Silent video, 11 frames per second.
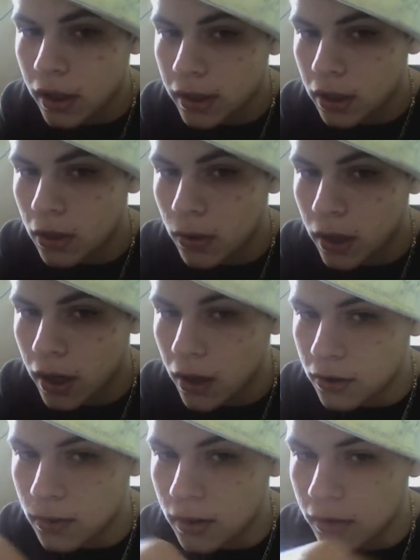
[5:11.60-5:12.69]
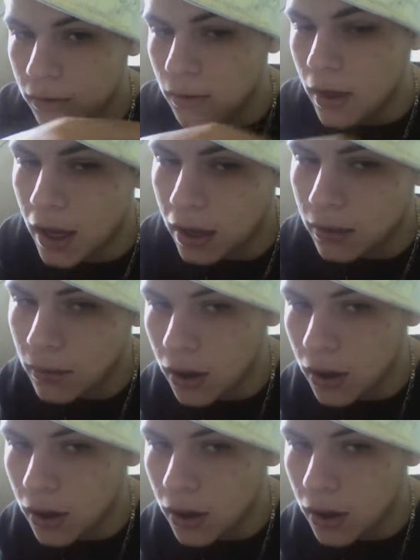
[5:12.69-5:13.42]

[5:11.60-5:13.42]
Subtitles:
click, go there, do this, do that,